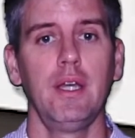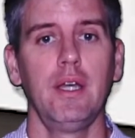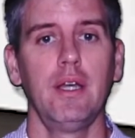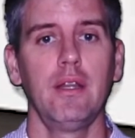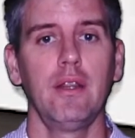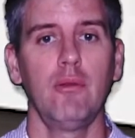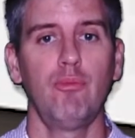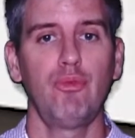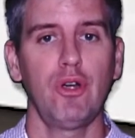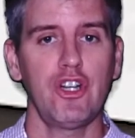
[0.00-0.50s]

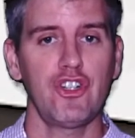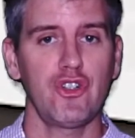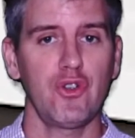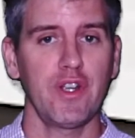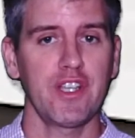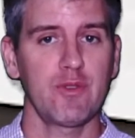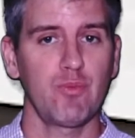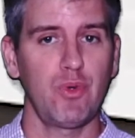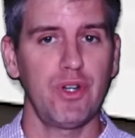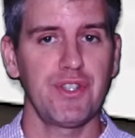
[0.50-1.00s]
The pressure
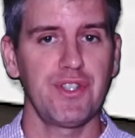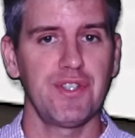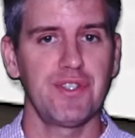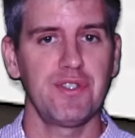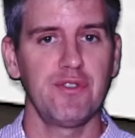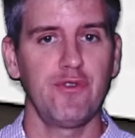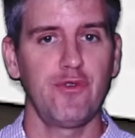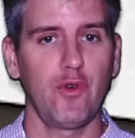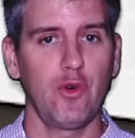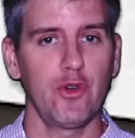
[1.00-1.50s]
expresses
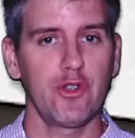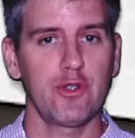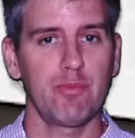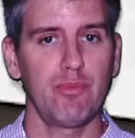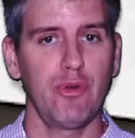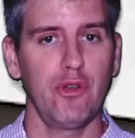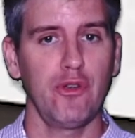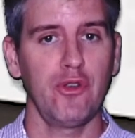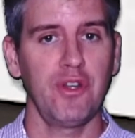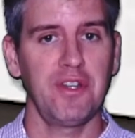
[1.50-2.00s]
the force
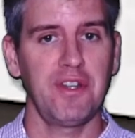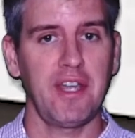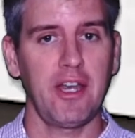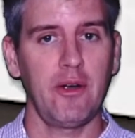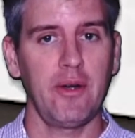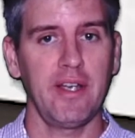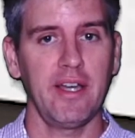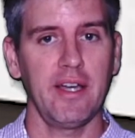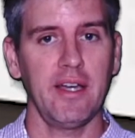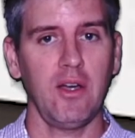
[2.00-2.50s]
per unit
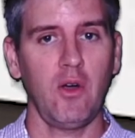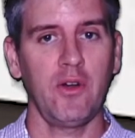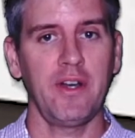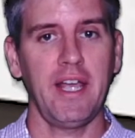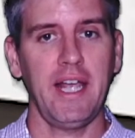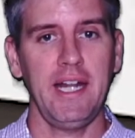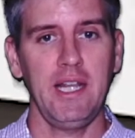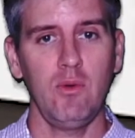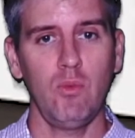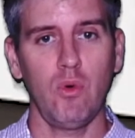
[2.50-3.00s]
area on
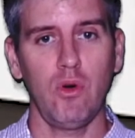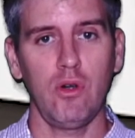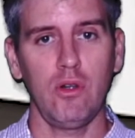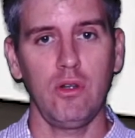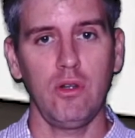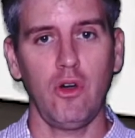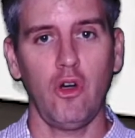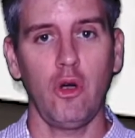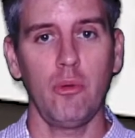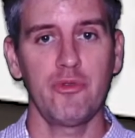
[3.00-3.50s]
any
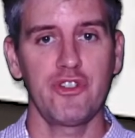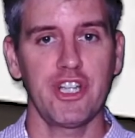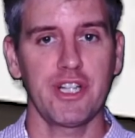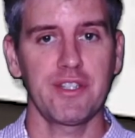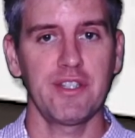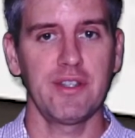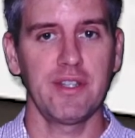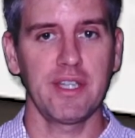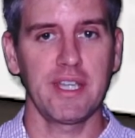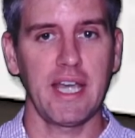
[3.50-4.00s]
wall or object
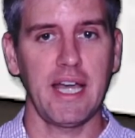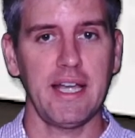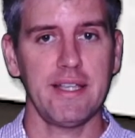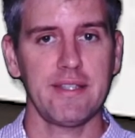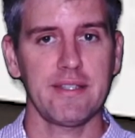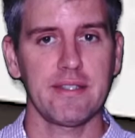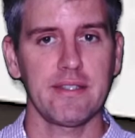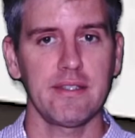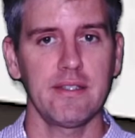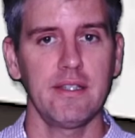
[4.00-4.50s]
in the
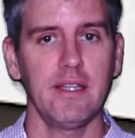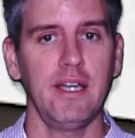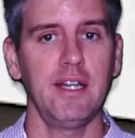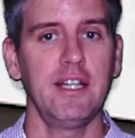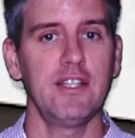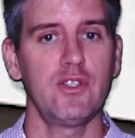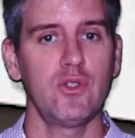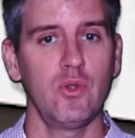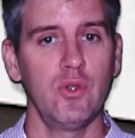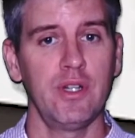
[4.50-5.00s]
gas, and
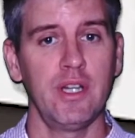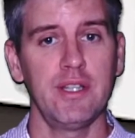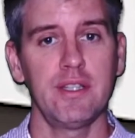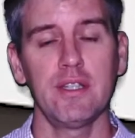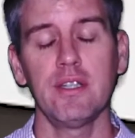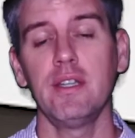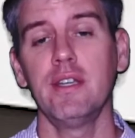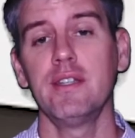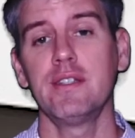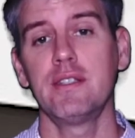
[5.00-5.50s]
its unit
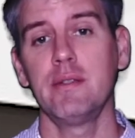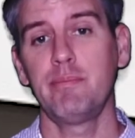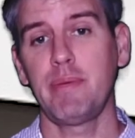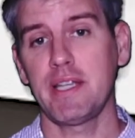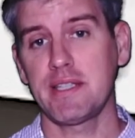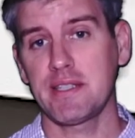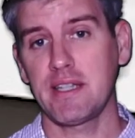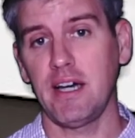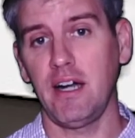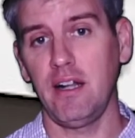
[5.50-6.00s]
is the
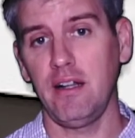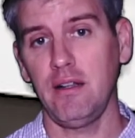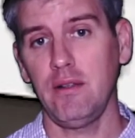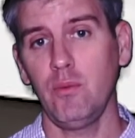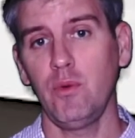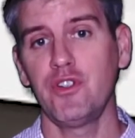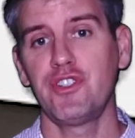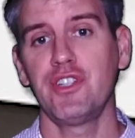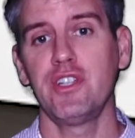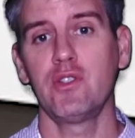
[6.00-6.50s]
Pascal,
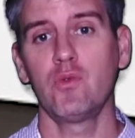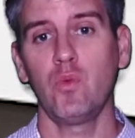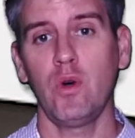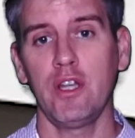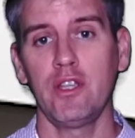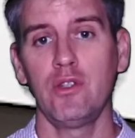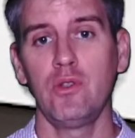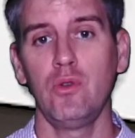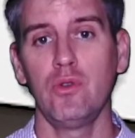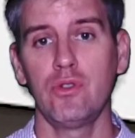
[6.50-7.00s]
which is
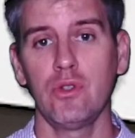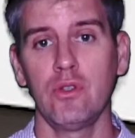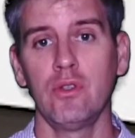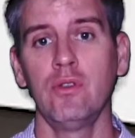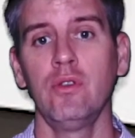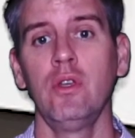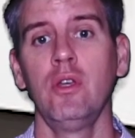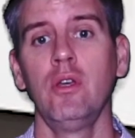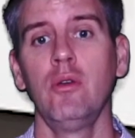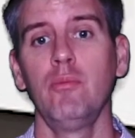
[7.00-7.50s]
1
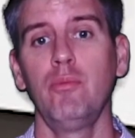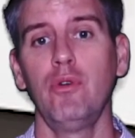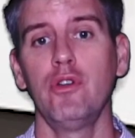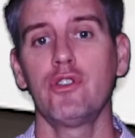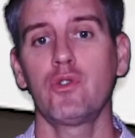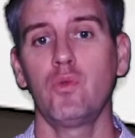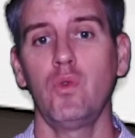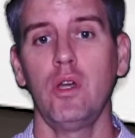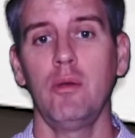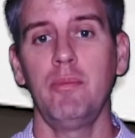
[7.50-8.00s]
Newton per
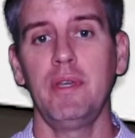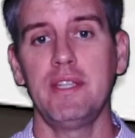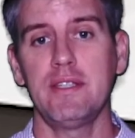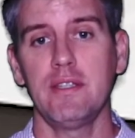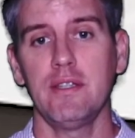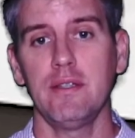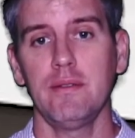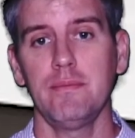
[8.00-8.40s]
square meter.